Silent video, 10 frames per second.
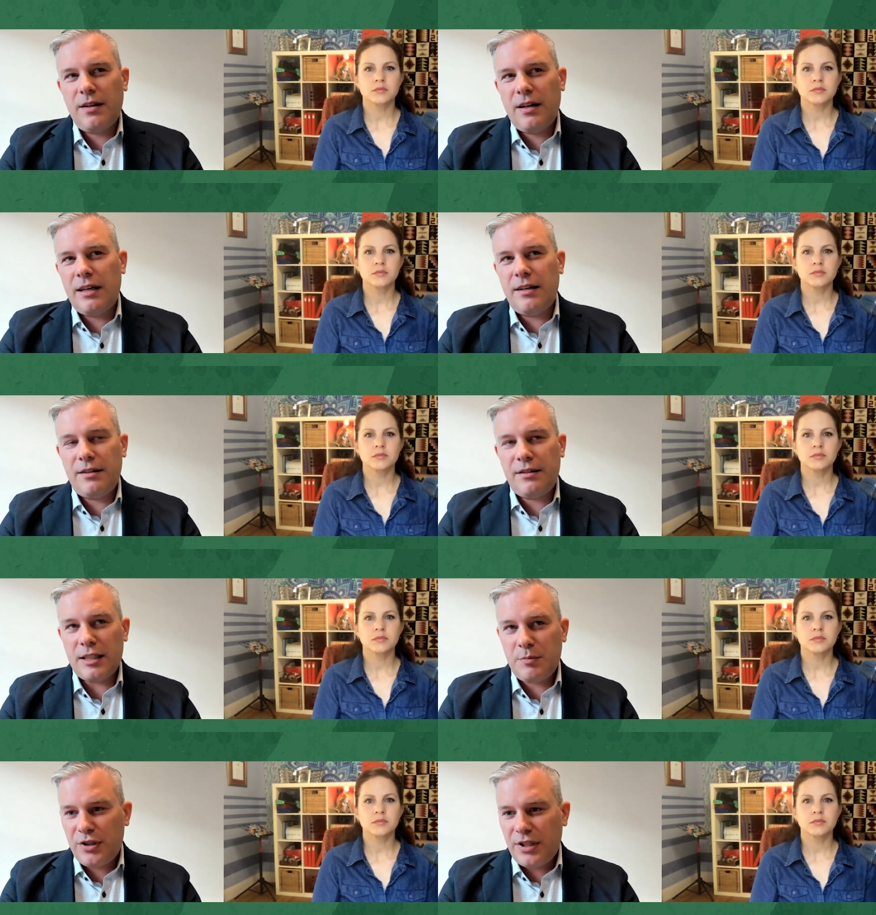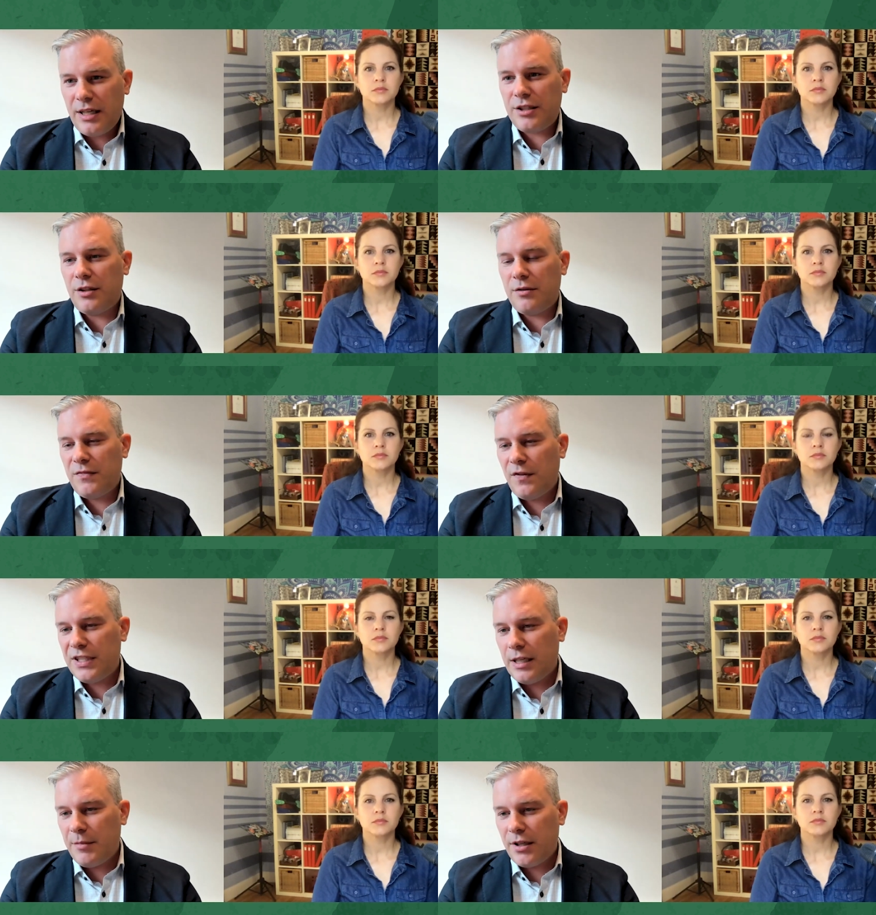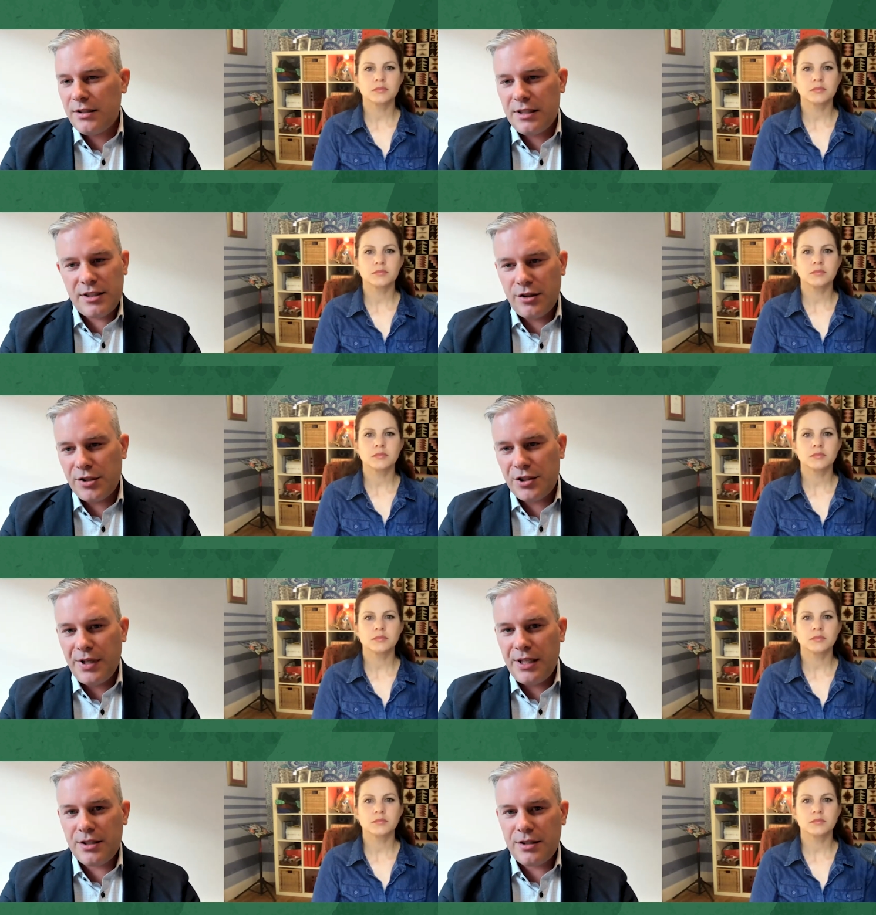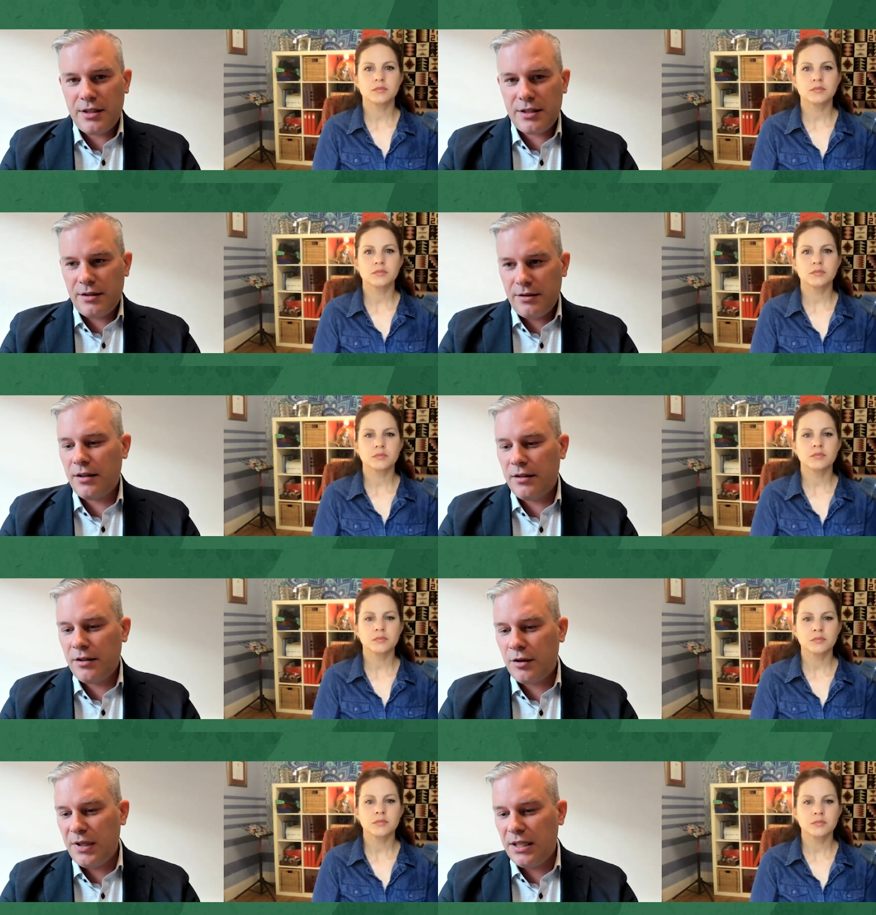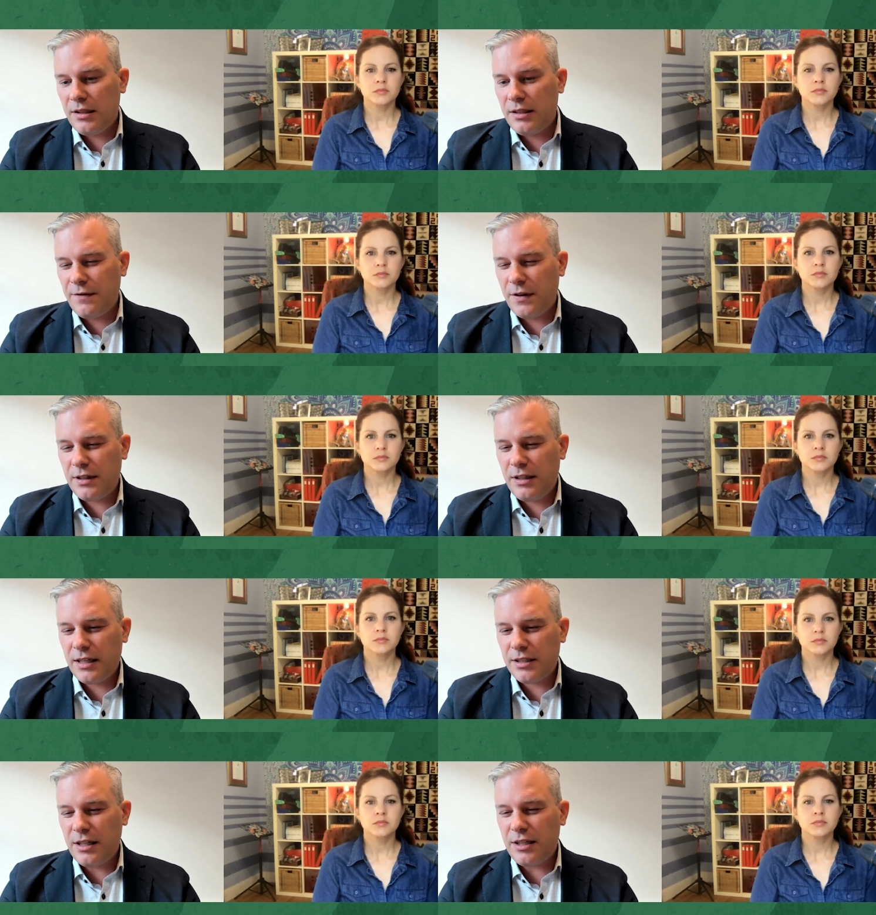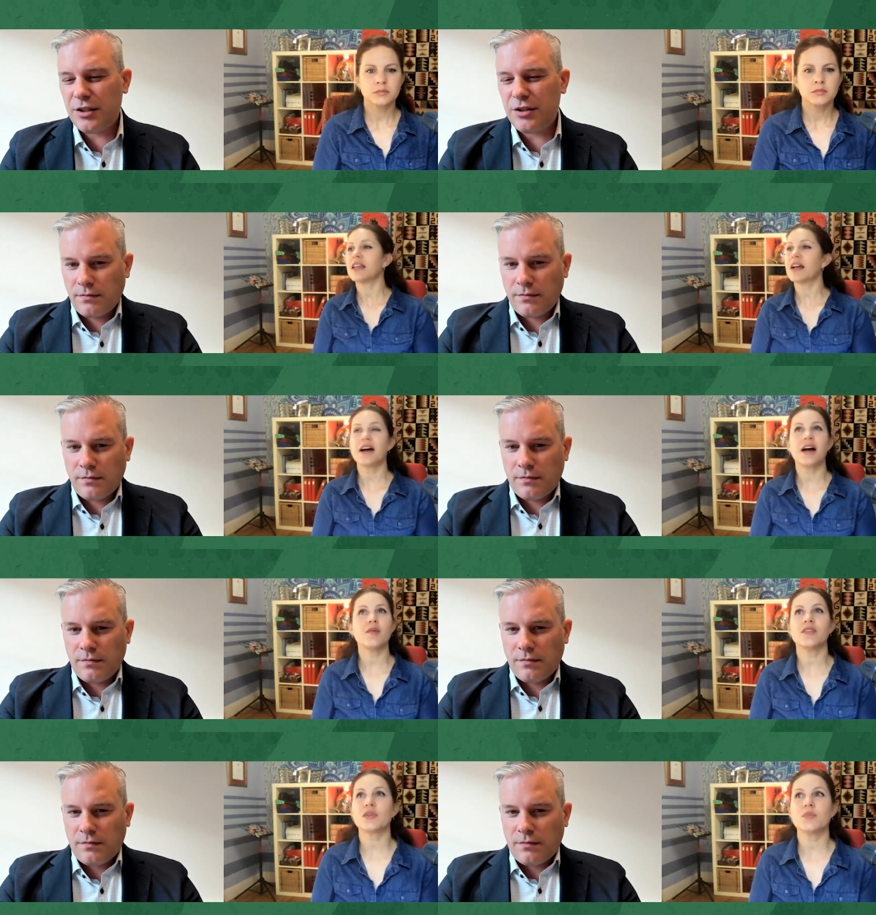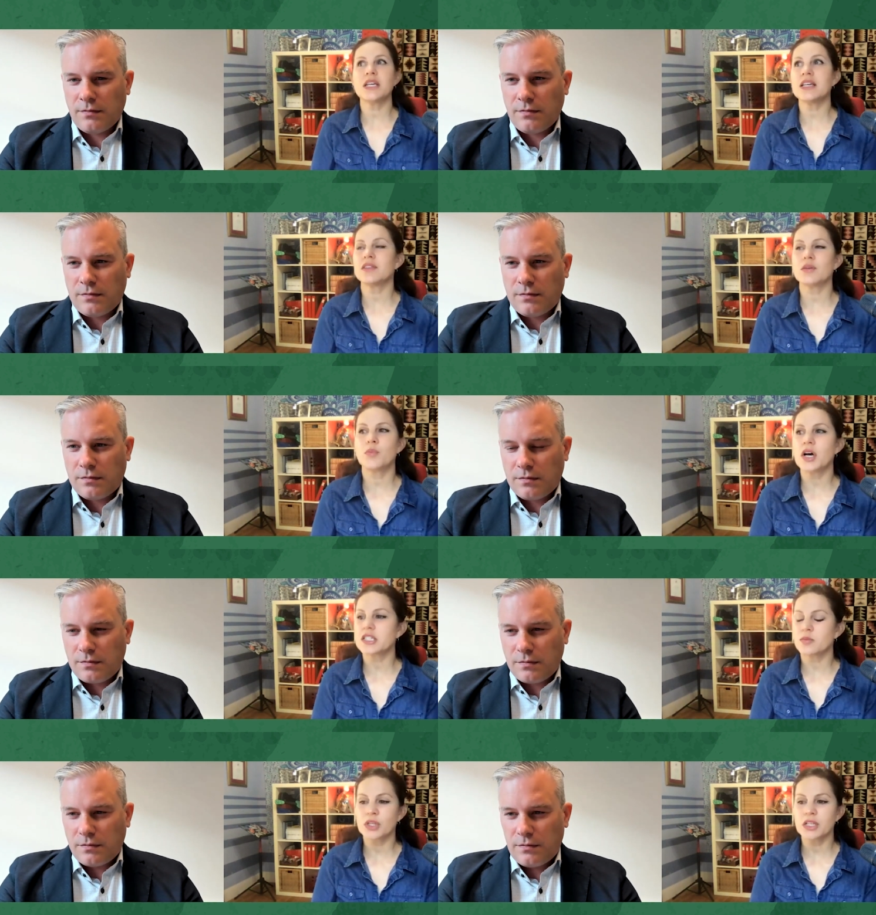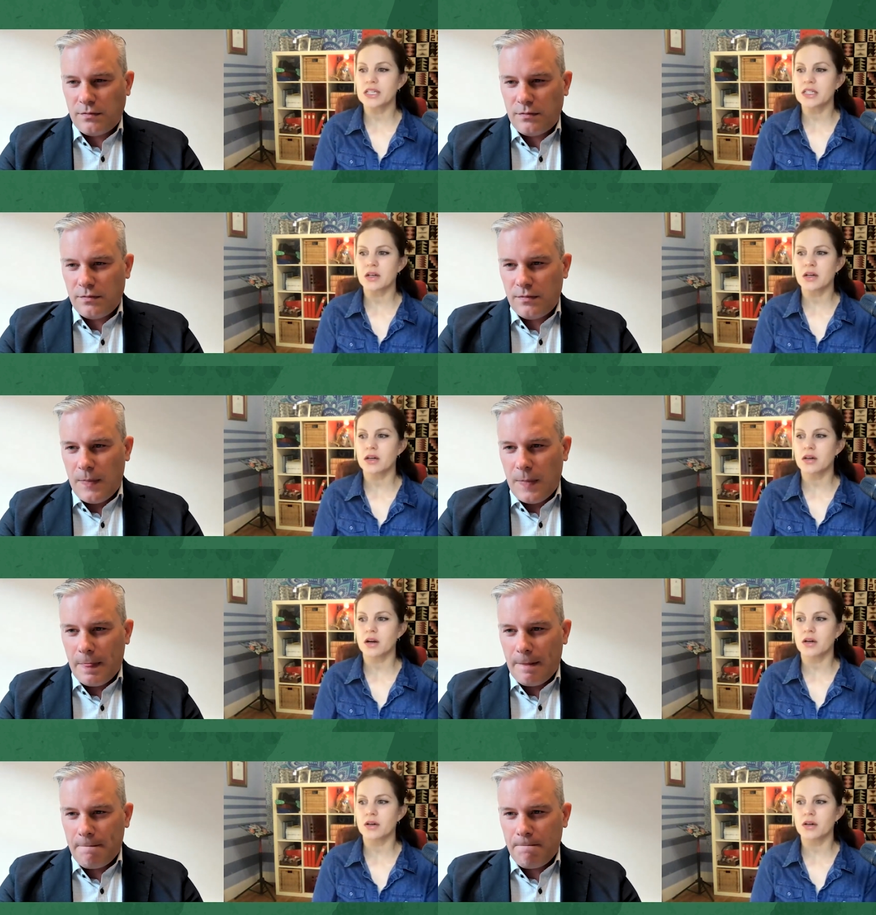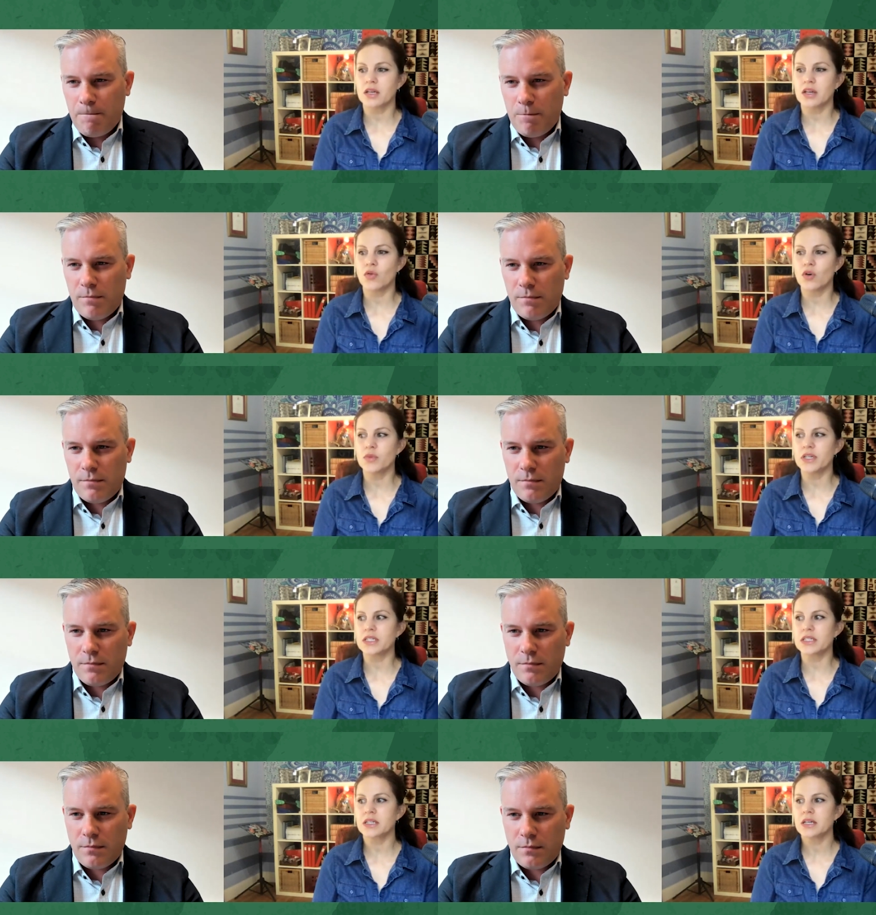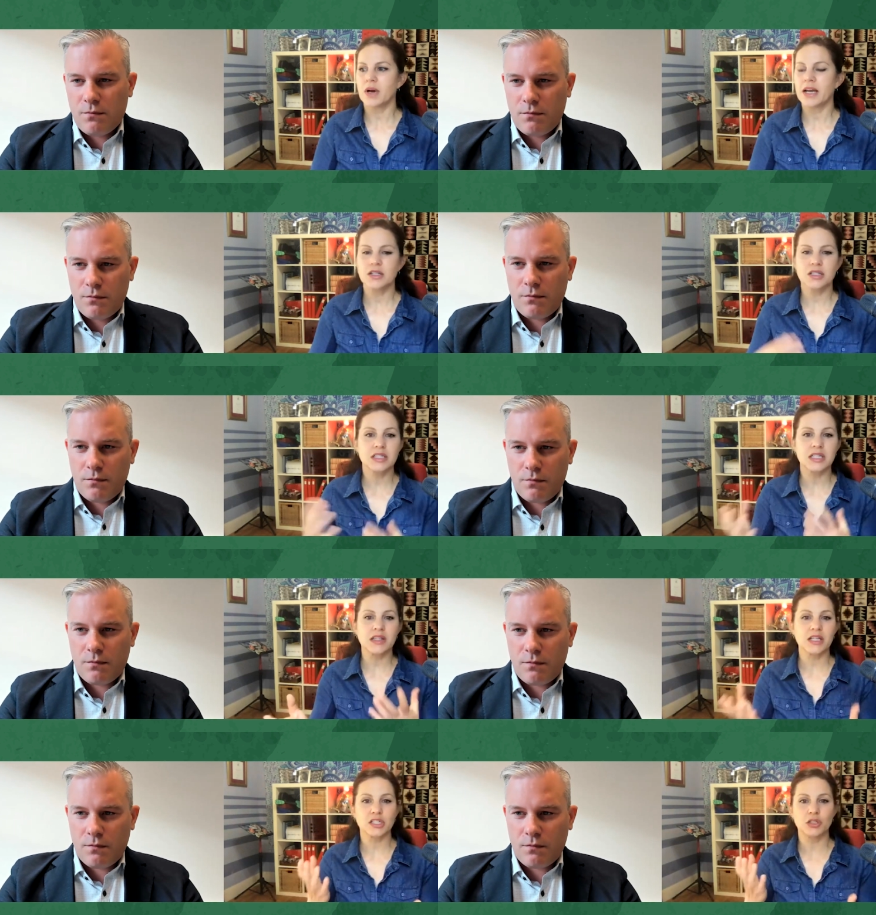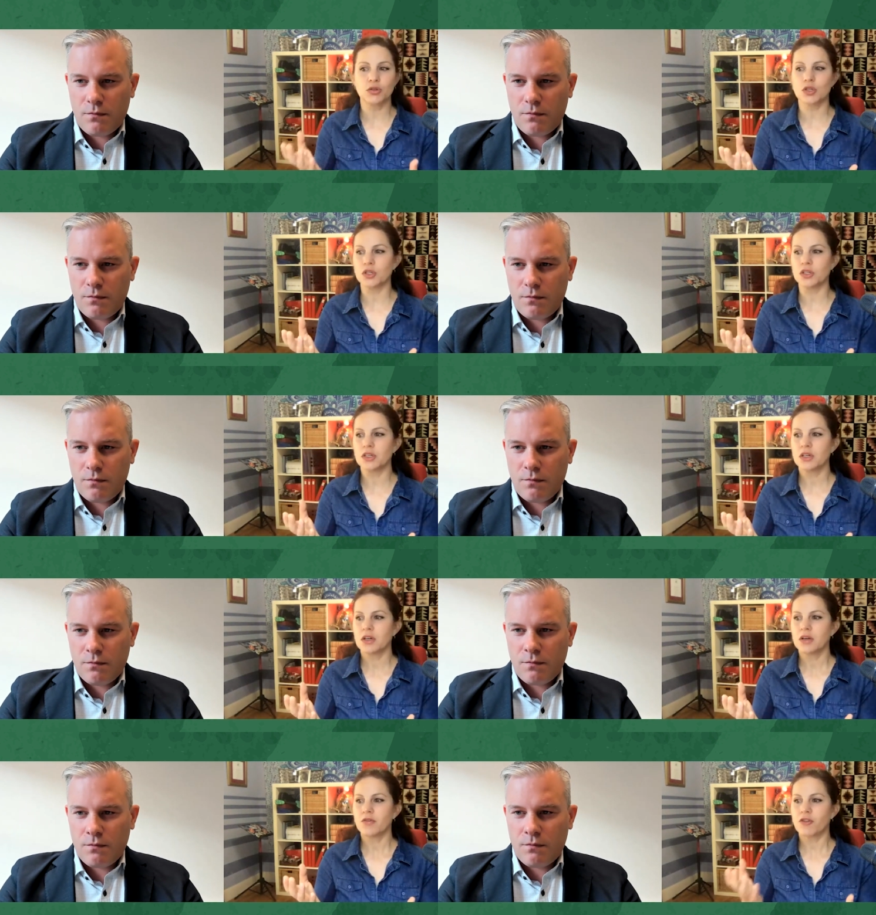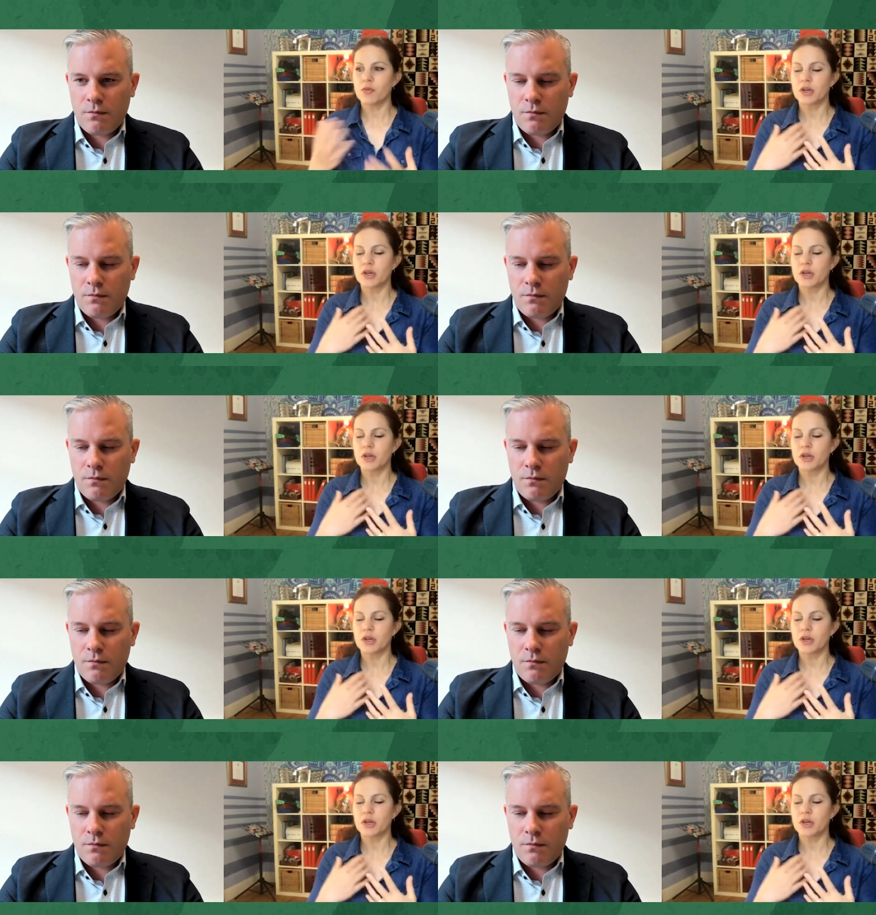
Speaker 1: and transportation of chemicals is not reach it's completely different legislations
Speaker 2: yeah i mean to me the possibilities are are enormous i could see that you could from a